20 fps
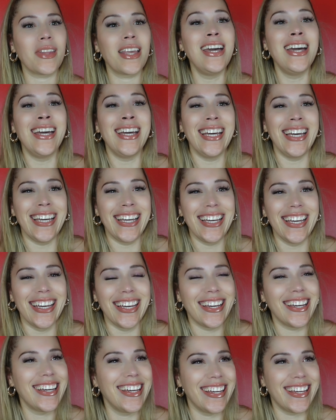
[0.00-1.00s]
that?
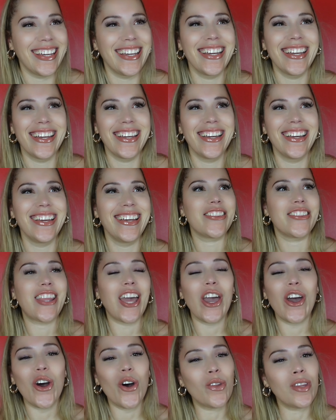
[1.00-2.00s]

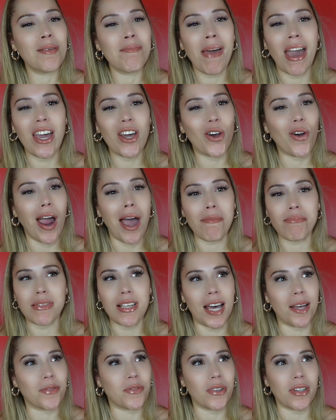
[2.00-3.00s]
They only make crop
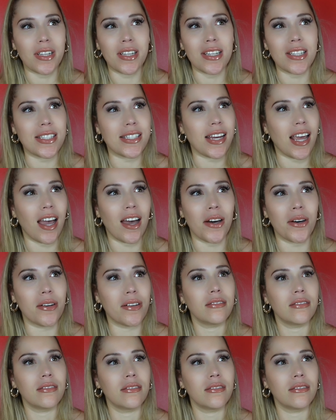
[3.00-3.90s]
tops for kids now.